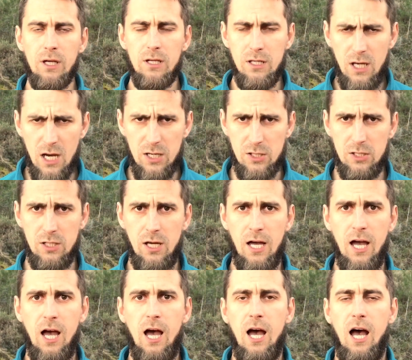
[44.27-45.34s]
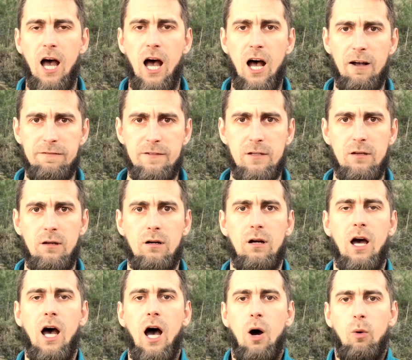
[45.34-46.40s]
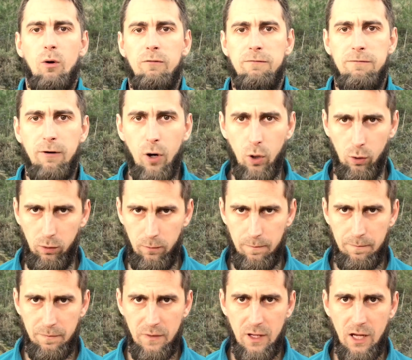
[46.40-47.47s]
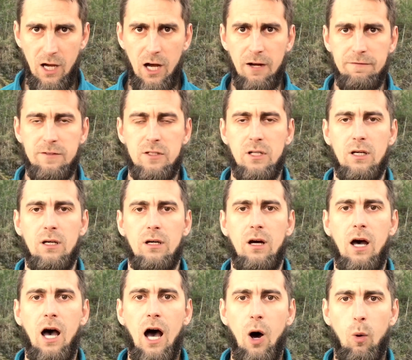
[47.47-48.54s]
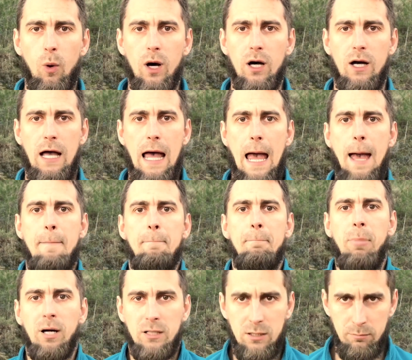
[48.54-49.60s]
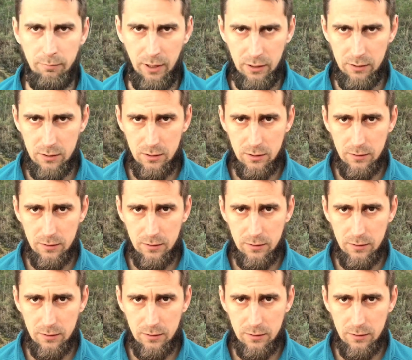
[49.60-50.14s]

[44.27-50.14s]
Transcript: Yes, after our fall, after our embodiment,